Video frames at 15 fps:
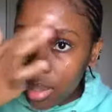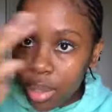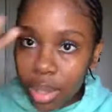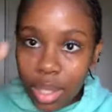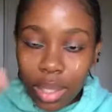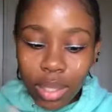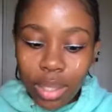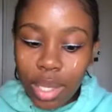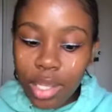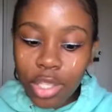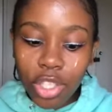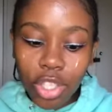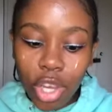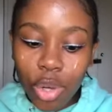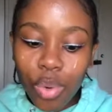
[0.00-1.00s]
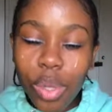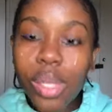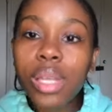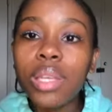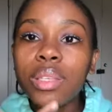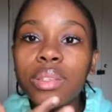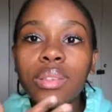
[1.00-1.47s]
This is
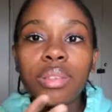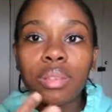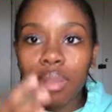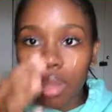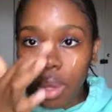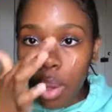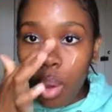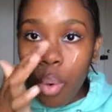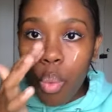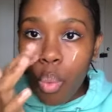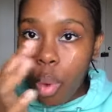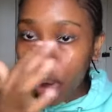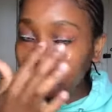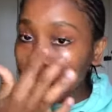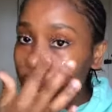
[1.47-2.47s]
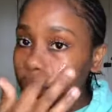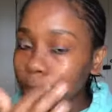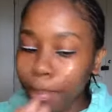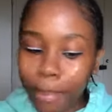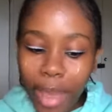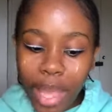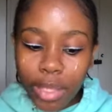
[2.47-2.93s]
genuinely just one of the
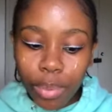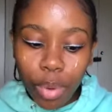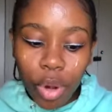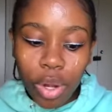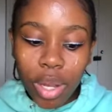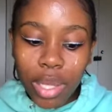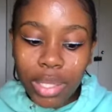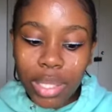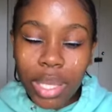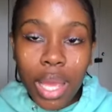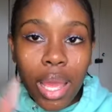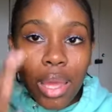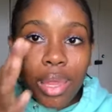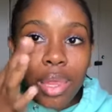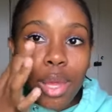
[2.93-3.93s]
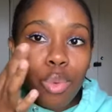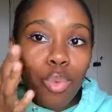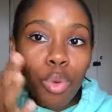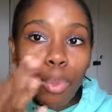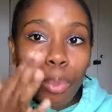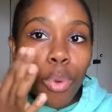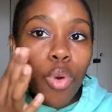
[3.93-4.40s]
best products that
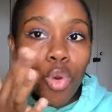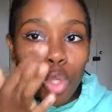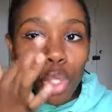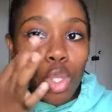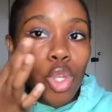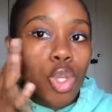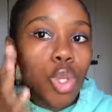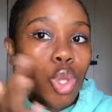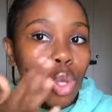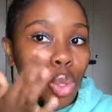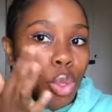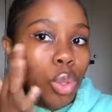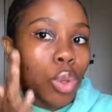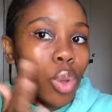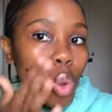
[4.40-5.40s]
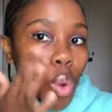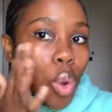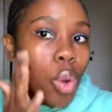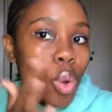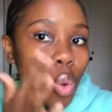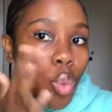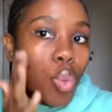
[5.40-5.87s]
will push you through
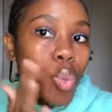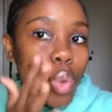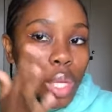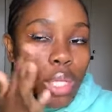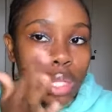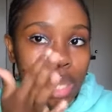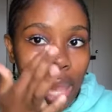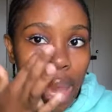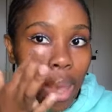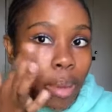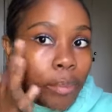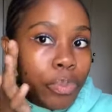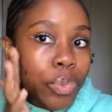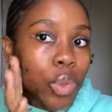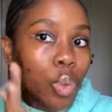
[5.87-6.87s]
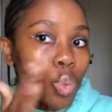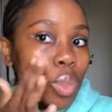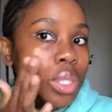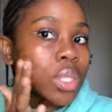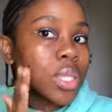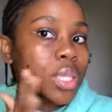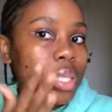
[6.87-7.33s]
winter
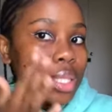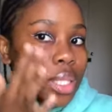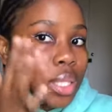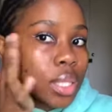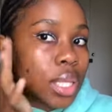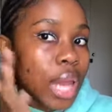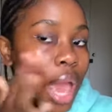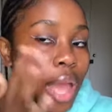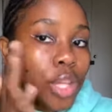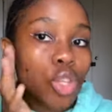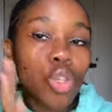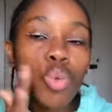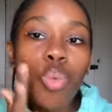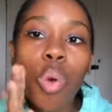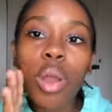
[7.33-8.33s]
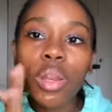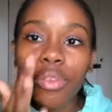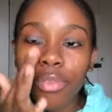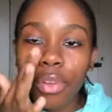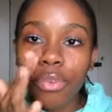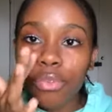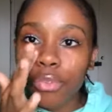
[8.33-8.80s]
season, and you won't
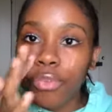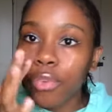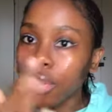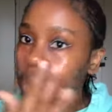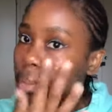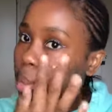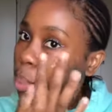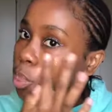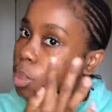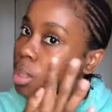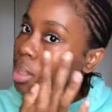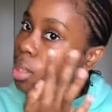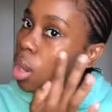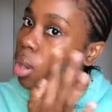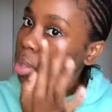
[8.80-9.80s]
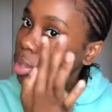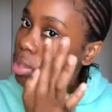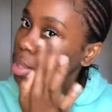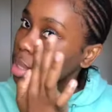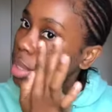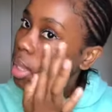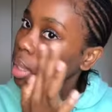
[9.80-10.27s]
even feel the winter on your
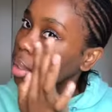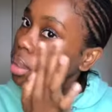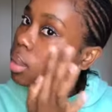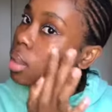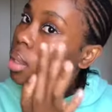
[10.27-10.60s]
skin.